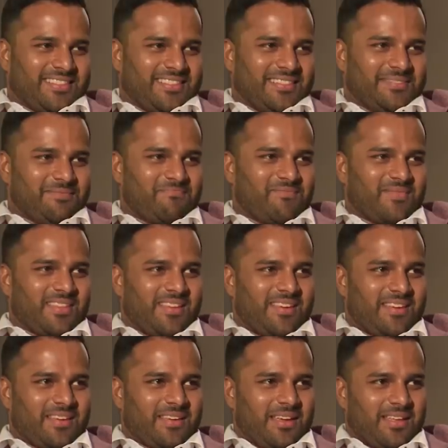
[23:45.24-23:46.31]
Mm,
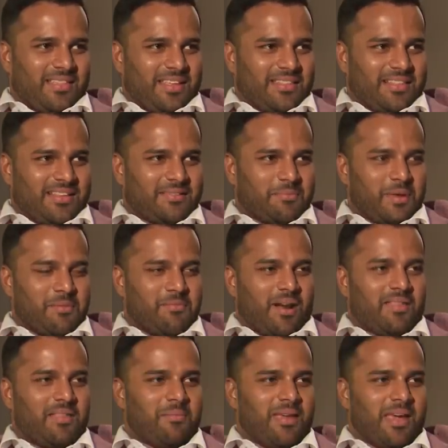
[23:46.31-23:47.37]
I think that's my
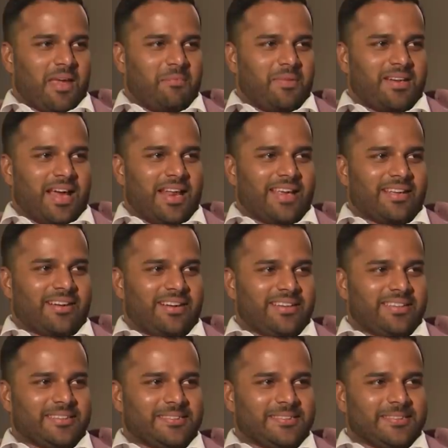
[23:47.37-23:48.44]
brother behind me, Tariq,
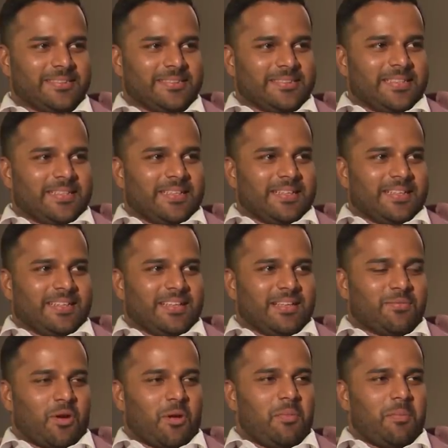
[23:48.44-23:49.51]
right?
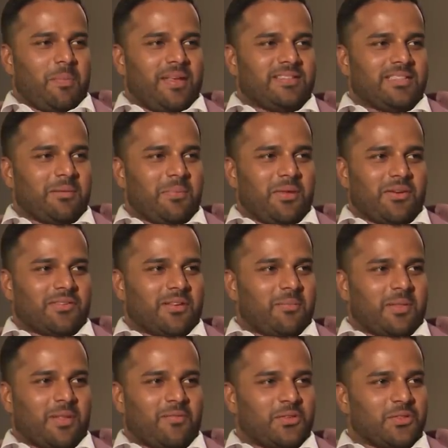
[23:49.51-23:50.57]
He's probably pinching me or
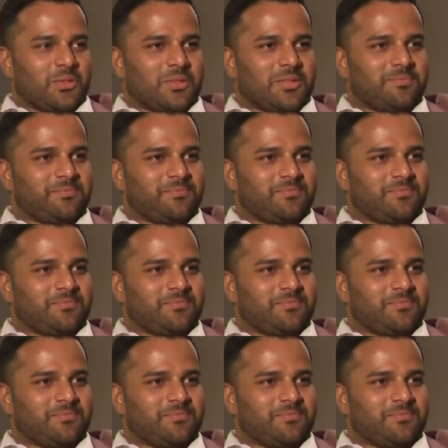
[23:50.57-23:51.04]
something for sure.